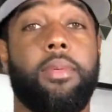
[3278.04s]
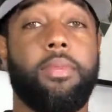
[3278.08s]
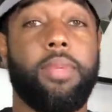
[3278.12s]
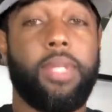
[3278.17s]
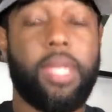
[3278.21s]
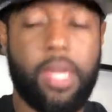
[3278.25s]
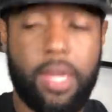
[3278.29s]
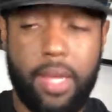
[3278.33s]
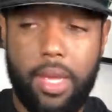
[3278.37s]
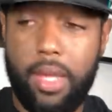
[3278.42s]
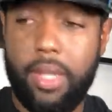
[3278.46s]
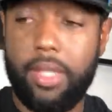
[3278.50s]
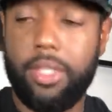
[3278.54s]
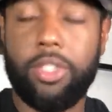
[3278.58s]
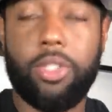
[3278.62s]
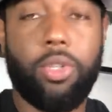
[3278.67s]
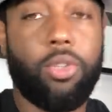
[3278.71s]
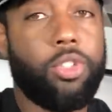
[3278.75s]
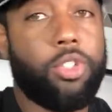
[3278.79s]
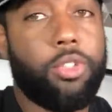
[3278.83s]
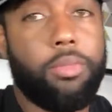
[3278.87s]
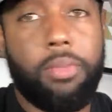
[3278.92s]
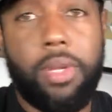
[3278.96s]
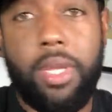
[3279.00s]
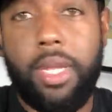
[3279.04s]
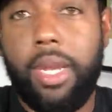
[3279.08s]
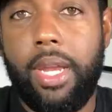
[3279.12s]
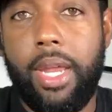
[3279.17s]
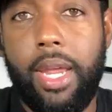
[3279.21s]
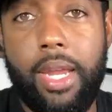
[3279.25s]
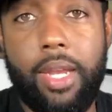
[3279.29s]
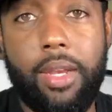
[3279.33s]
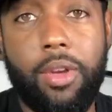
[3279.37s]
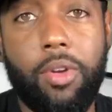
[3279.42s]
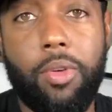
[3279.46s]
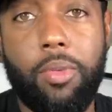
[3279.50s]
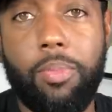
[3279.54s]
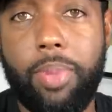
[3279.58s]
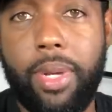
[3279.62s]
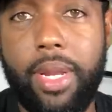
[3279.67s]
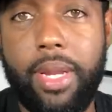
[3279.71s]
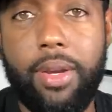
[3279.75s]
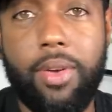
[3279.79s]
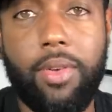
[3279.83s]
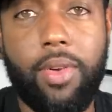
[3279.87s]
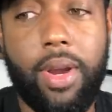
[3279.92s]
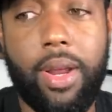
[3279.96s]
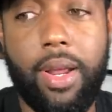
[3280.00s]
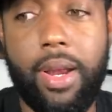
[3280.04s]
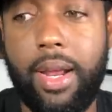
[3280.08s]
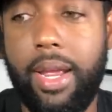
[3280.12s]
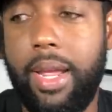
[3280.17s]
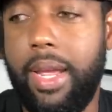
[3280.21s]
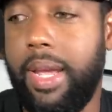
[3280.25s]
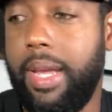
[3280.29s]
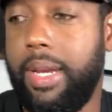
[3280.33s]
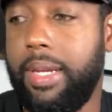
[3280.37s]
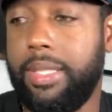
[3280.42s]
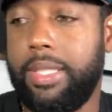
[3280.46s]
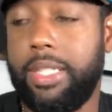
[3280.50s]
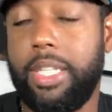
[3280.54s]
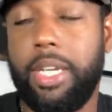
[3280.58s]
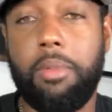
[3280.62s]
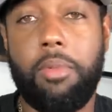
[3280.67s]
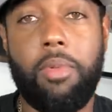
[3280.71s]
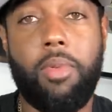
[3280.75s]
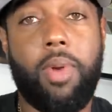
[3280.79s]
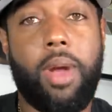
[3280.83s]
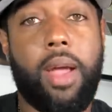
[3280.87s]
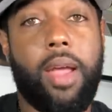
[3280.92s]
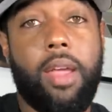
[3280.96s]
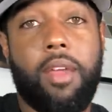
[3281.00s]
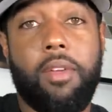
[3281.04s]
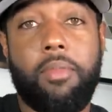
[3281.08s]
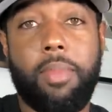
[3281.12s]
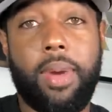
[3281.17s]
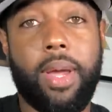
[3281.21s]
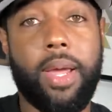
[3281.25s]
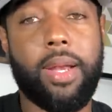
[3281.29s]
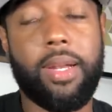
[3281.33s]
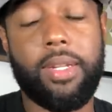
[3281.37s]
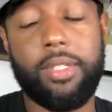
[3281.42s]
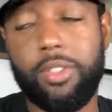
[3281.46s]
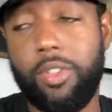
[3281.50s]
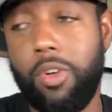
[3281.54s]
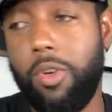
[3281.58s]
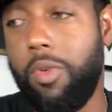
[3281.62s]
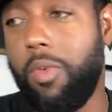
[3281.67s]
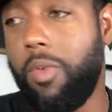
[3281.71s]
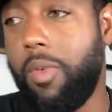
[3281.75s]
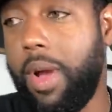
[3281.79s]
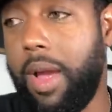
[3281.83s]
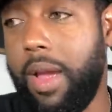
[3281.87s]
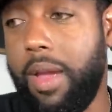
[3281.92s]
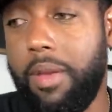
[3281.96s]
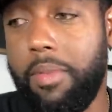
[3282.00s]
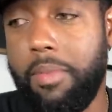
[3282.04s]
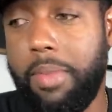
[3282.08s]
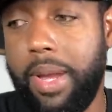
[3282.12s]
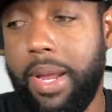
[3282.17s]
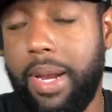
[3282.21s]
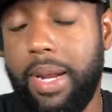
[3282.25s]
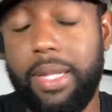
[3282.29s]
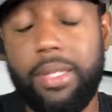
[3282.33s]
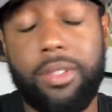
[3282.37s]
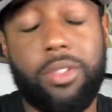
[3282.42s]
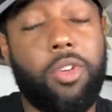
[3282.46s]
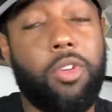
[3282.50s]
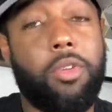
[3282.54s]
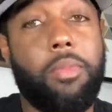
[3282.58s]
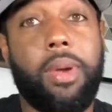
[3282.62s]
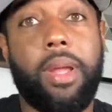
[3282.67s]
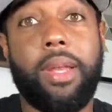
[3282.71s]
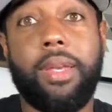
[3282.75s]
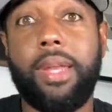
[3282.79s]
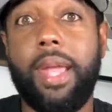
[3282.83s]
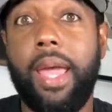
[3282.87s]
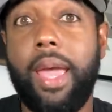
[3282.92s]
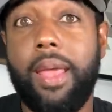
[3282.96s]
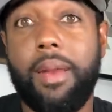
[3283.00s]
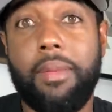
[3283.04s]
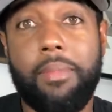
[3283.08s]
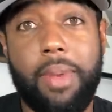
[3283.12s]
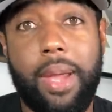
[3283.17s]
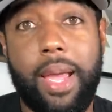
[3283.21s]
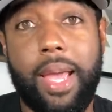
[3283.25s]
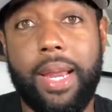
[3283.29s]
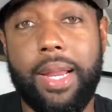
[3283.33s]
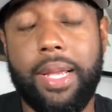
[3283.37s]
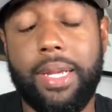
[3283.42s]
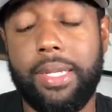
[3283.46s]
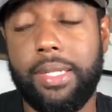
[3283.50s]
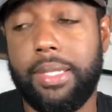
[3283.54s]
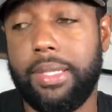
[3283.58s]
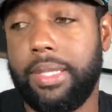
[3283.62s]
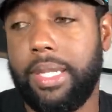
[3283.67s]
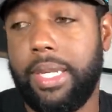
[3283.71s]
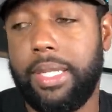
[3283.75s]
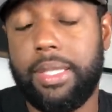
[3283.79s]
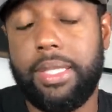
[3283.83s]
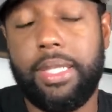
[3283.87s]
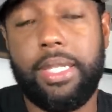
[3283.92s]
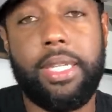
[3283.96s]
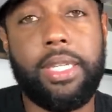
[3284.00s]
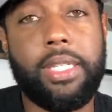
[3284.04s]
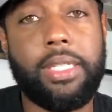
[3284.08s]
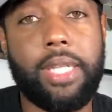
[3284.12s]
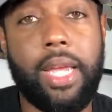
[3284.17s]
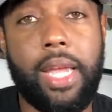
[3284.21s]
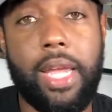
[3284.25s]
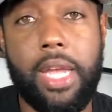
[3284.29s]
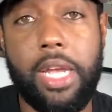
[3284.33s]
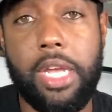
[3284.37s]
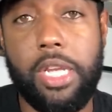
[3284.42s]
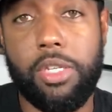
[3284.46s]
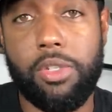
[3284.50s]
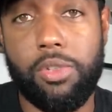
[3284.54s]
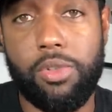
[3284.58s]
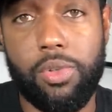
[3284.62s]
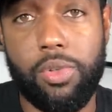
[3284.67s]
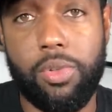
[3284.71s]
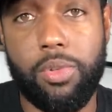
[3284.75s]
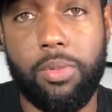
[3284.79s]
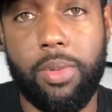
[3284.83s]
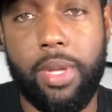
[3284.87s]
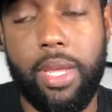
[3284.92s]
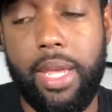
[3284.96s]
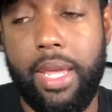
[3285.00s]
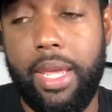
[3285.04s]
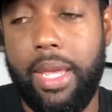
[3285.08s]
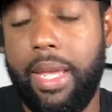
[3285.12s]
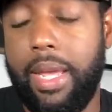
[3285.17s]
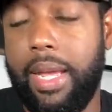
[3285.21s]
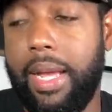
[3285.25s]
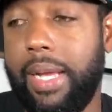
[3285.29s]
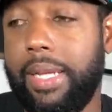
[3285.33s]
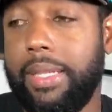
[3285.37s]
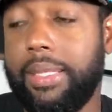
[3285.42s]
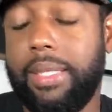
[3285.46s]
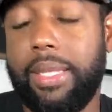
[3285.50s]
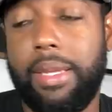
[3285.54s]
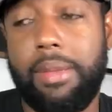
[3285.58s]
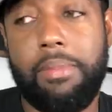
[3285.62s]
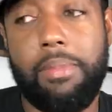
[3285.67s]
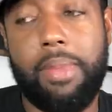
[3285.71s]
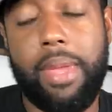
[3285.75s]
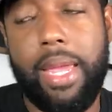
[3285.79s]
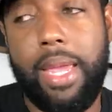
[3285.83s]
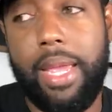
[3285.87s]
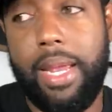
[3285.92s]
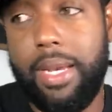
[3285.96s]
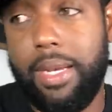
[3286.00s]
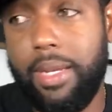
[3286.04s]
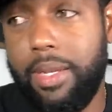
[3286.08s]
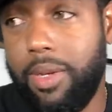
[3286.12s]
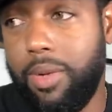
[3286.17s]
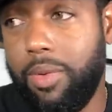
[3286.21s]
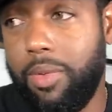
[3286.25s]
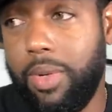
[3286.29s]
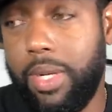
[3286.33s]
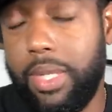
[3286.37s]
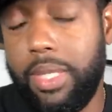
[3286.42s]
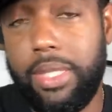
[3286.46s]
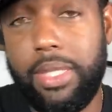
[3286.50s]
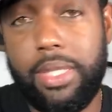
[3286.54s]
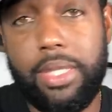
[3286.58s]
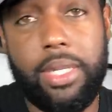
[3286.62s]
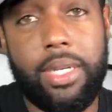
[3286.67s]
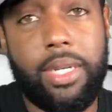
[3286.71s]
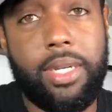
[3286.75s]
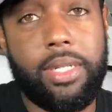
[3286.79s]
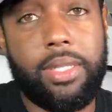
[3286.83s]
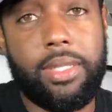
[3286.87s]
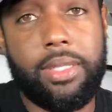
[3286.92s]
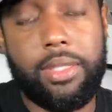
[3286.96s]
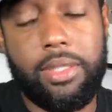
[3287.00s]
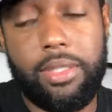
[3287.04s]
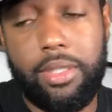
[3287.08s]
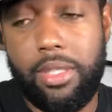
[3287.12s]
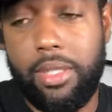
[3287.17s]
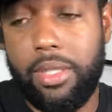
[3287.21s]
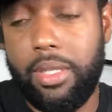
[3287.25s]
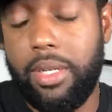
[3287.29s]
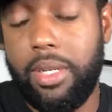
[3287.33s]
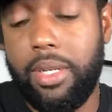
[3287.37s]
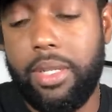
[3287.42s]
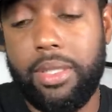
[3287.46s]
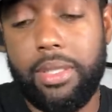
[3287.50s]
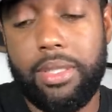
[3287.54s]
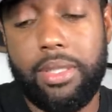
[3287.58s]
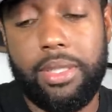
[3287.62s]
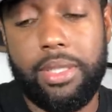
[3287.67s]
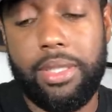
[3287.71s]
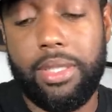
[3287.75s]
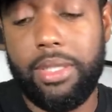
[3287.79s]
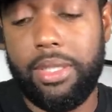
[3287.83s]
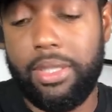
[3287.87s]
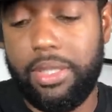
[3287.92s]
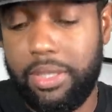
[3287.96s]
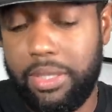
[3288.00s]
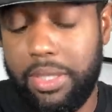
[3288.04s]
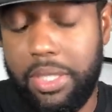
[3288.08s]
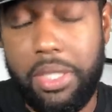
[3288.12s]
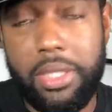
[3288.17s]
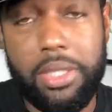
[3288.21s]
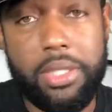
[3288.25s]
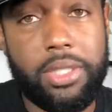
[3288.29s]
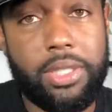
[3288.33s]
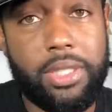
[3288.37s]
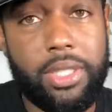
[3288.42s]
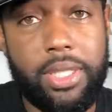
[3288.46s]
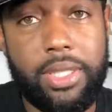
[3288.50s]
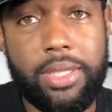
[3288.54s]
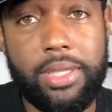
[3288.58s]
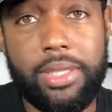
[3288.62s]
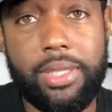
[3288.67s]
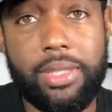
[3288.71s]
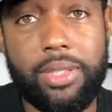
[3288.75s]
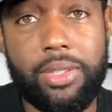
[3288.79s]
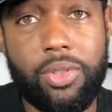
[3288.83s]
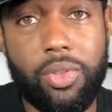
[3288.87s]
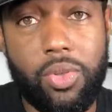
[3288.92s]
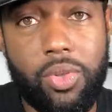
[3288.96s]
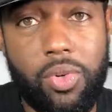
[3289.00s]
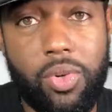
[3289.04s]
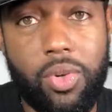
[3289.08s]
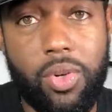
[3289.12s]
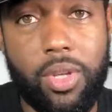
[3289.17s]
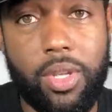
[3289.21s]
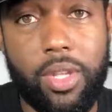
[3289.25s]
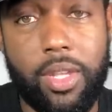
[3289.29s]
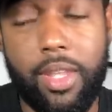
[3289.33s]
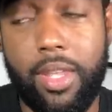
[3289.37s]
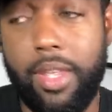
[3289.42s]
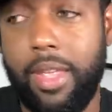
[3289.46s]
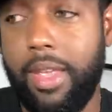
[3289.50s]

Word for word: yeah, social media ain't no playground. I had to tell my wife about it. I told my wife about it. I told my dad about it because that's in his age group. I say, man, look what the other your other senior citizens doing.